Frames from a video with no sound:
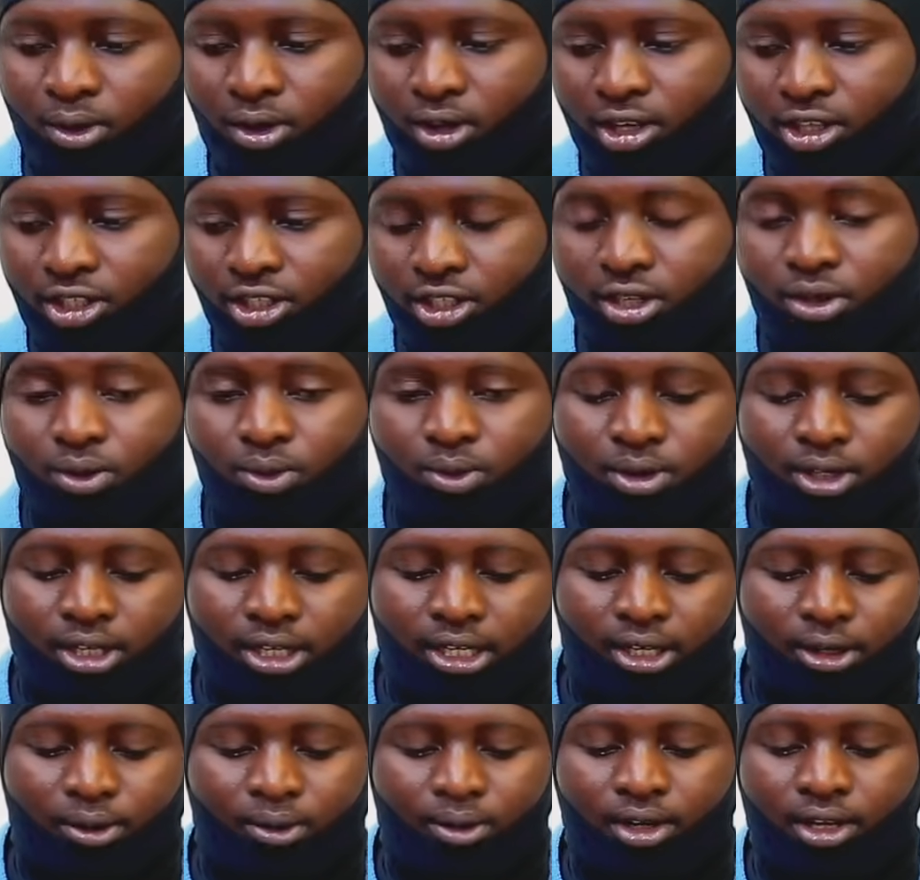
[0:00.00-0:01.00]
Kwa
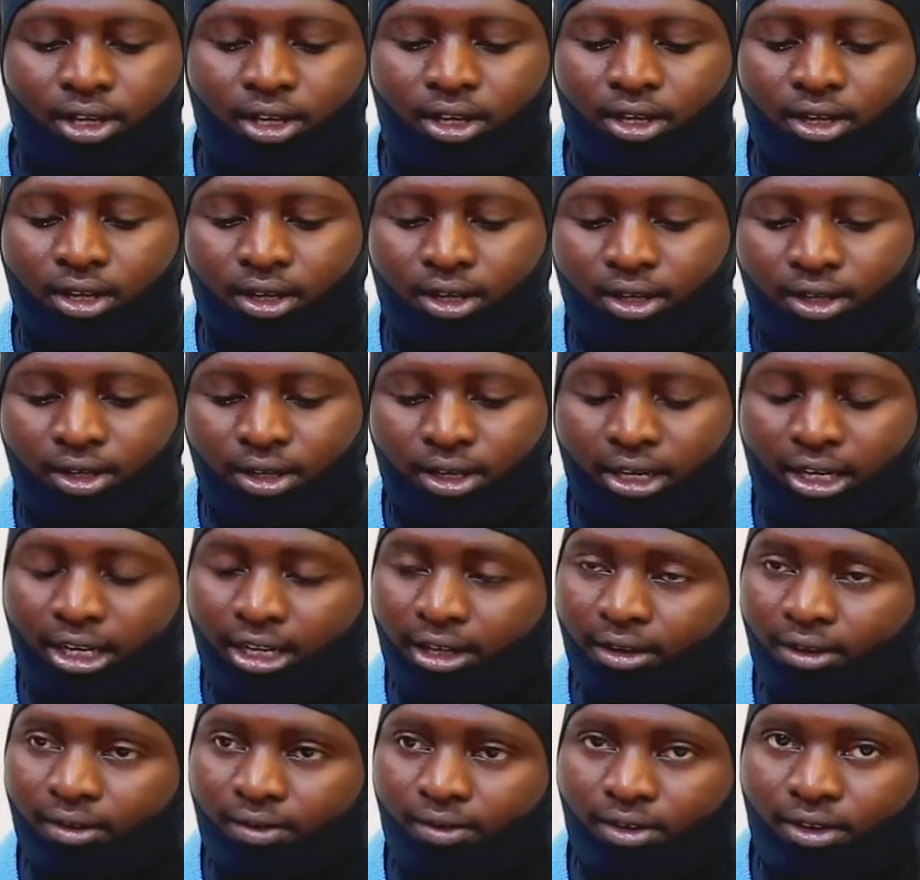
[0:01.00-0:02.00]
January nilikuwa na
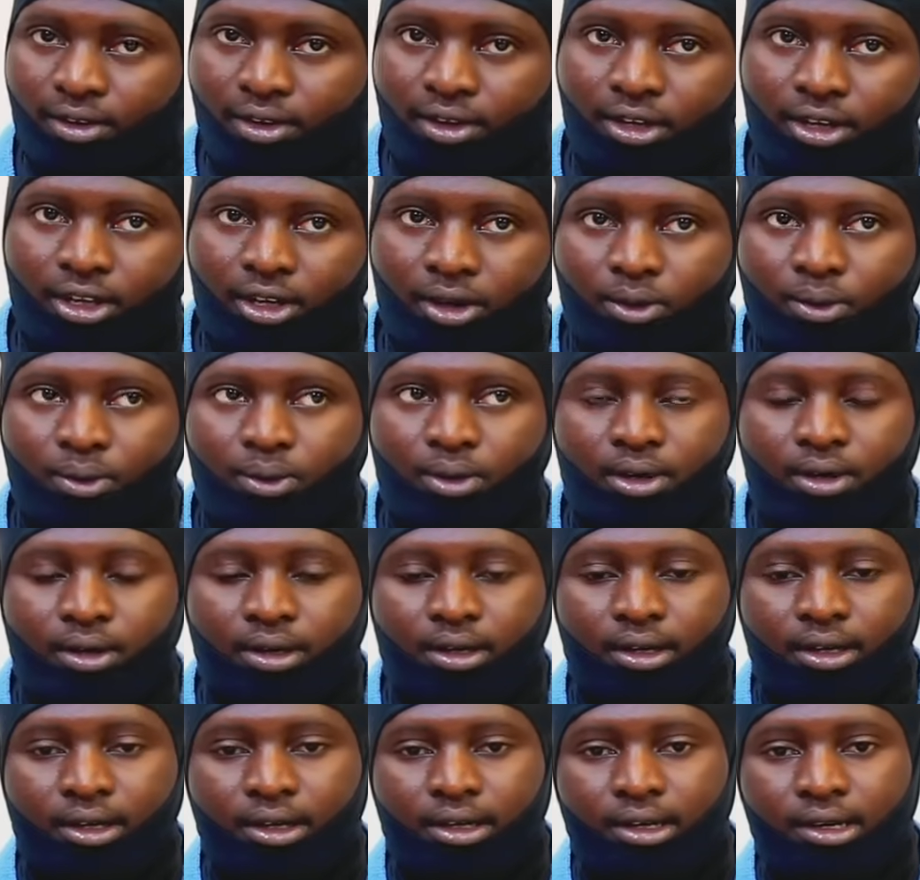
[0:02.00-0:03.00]
Never, nilikuwa
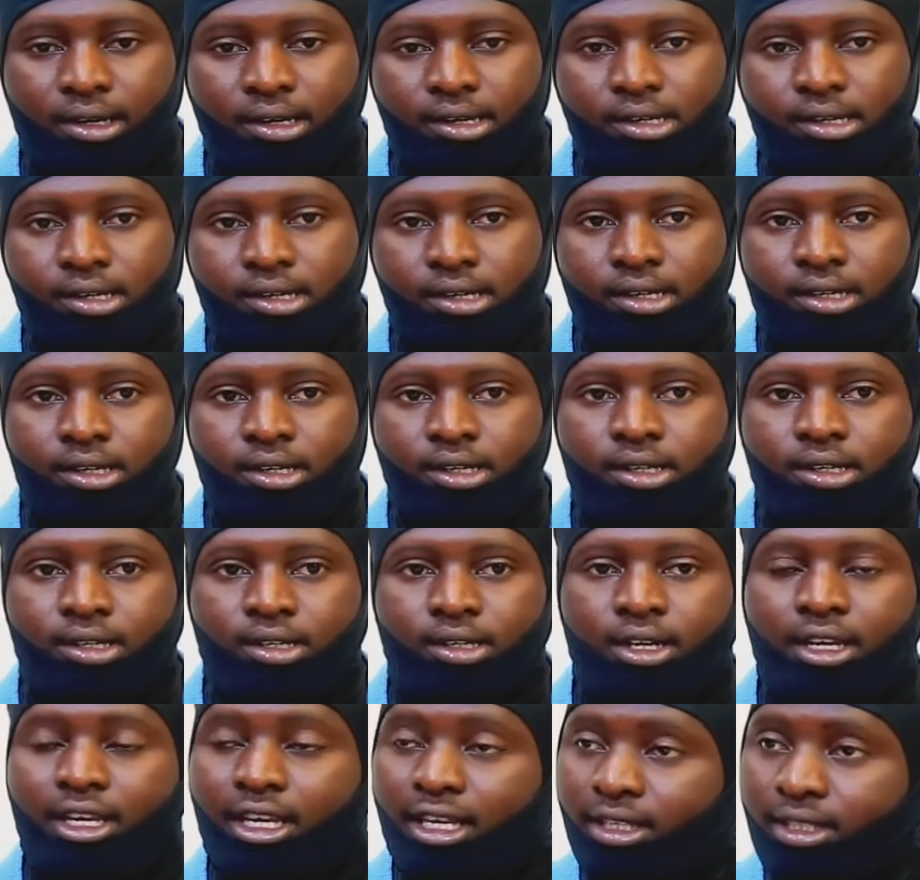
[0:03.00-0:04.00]
na
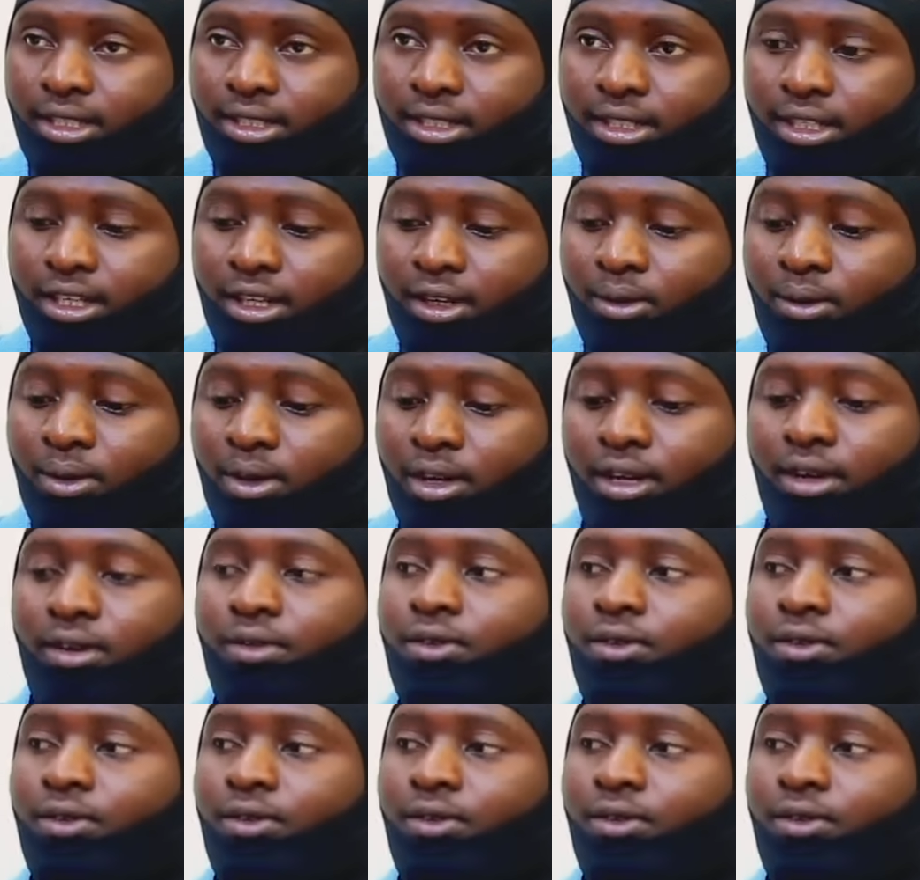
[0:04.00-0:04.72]
X, nilikuwa